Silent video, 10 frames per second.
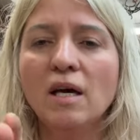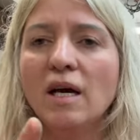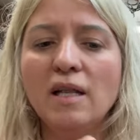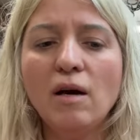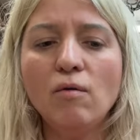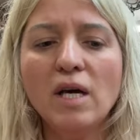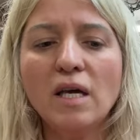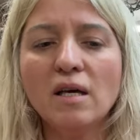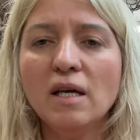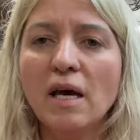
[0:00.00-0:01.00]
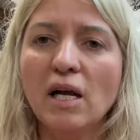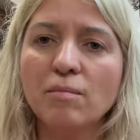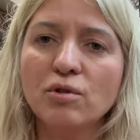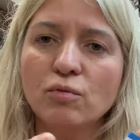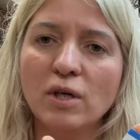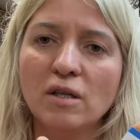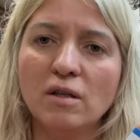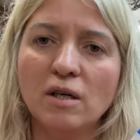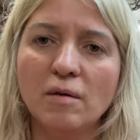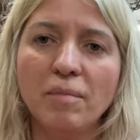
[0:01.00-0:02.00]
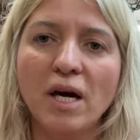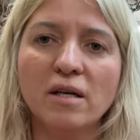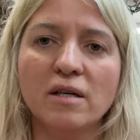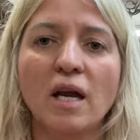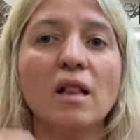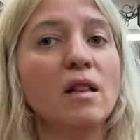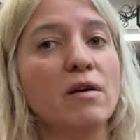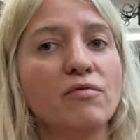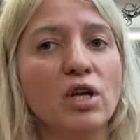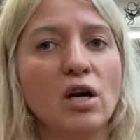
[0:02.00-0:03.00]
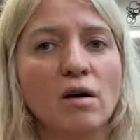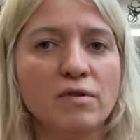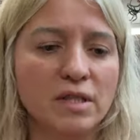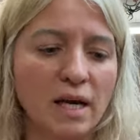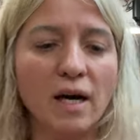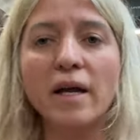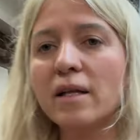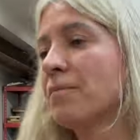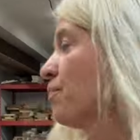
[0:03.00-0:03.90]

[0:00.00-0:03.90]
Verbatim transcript: And that way it helps with the pattern not lifting off as I cut it.